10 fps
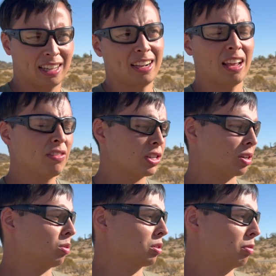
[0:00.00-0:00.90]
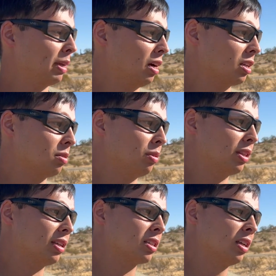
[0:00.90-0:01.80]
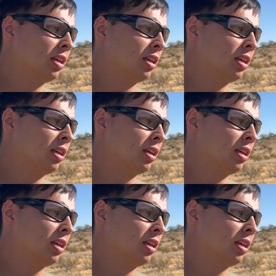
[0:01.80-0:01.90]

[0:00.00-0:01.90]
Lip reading: a night vision course would be awesome with this.